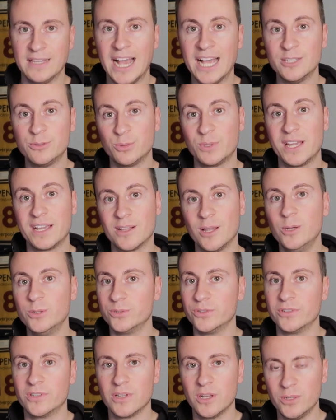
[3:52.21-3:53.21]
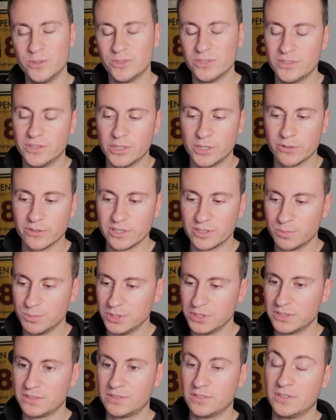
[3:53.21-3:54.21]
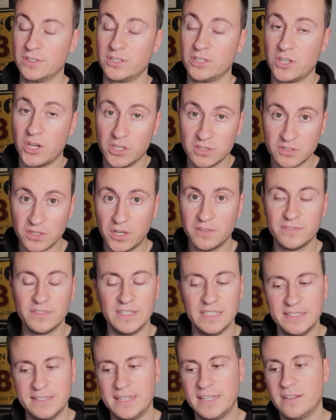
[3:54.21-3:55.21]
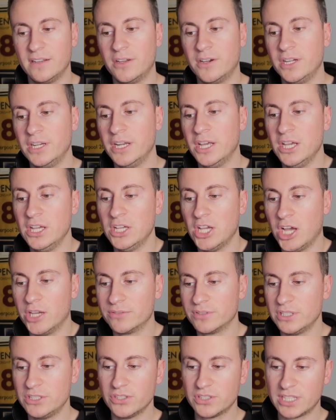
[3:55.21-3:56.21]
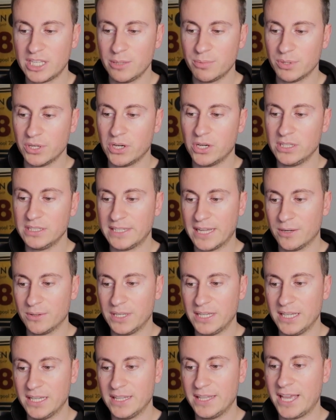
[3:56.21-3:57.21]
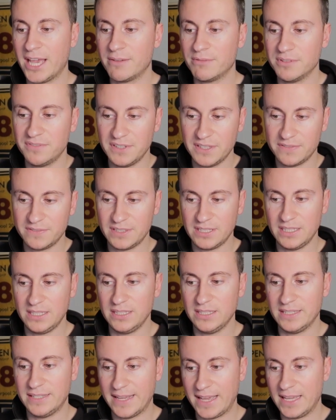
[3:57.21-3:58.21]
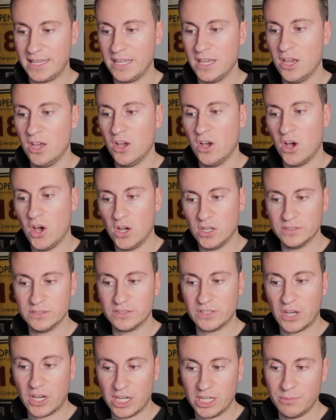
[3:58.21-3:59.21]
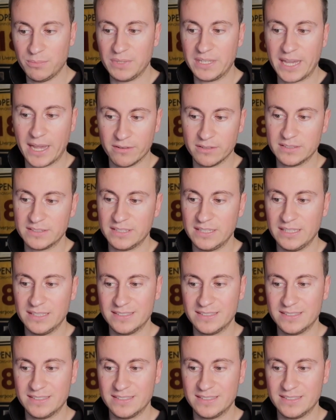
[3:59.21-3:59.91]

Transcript: As we get closer and closer to the Christmas cutoff and deadline, obviously just keep an eye down here. They have a 15-day on-time guarantee.